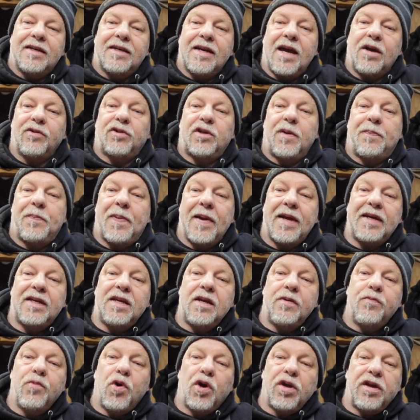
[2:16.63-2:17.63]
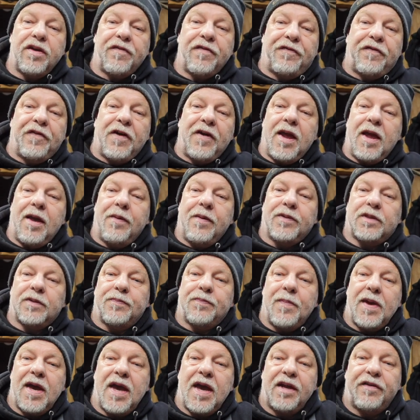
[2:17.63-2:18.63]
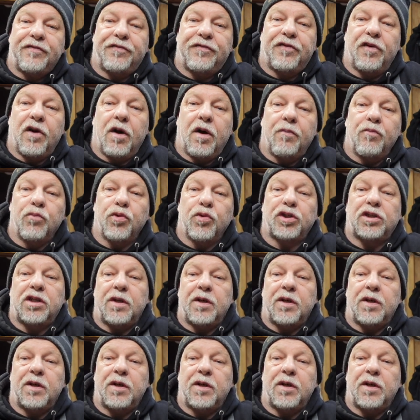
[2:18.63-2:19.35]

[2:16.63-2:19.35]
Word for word: Now depending what your frame's made from would